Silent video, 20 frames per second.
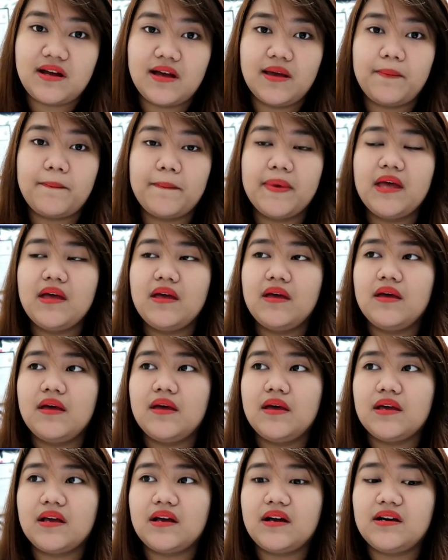time,
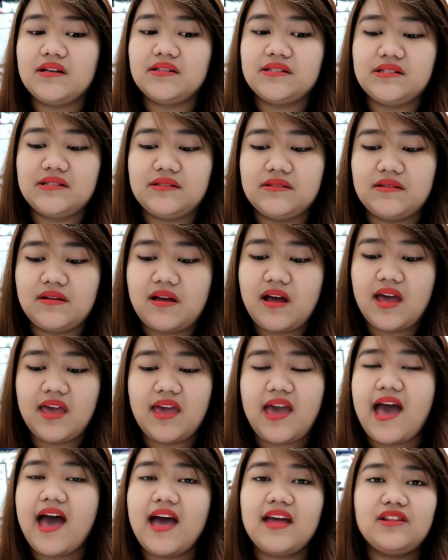because I
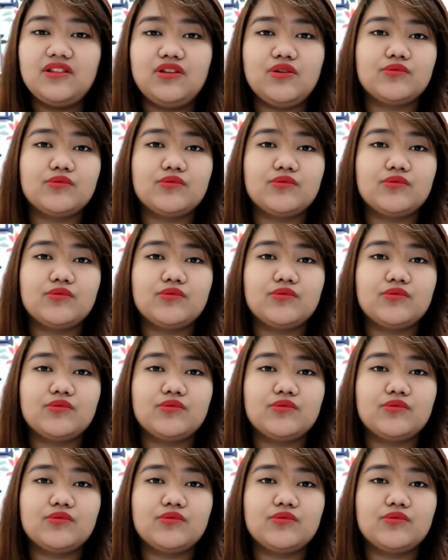had